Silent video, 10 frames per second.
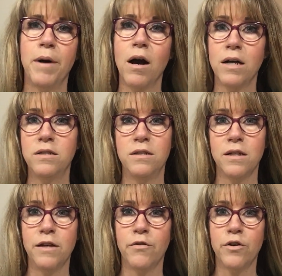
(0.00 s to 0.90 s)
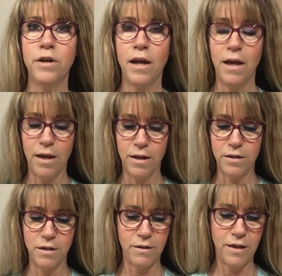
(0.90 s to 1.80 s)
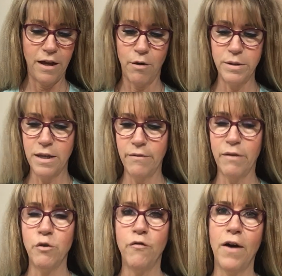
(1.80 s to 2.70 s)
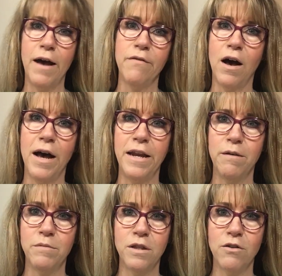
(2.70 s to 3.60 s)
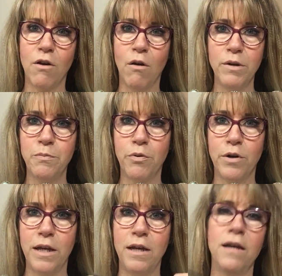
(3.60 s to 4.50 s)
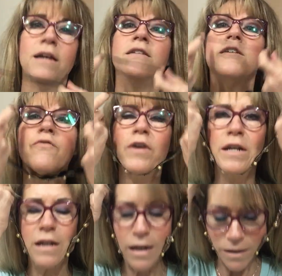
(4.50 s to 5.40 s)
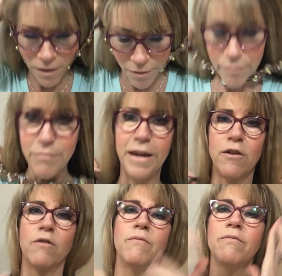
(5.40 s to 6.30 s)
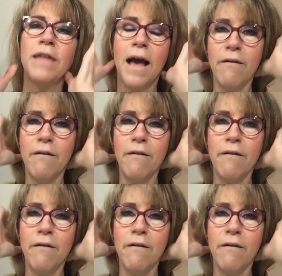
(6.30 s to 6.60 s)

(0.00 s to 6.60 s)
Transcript: box delivered, and they always give you 5 items, and they're always pretty and different. And they